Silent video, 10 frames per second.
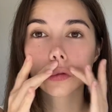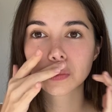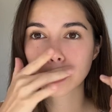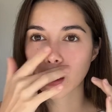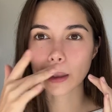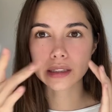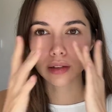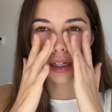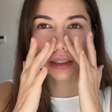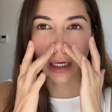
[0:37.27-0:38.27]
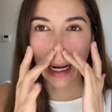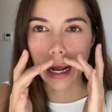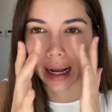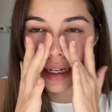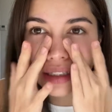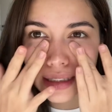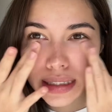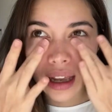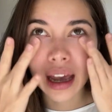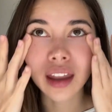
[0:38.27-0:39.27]
products around our
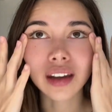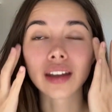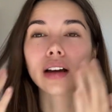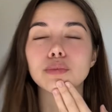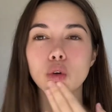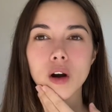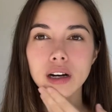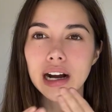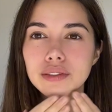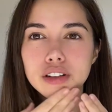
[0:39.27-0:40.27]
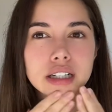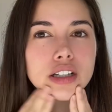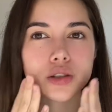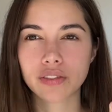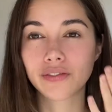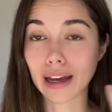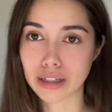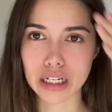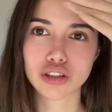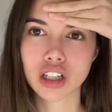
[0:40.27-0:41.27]
eyes and then a more coverage
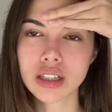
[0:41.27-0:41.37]
foundation.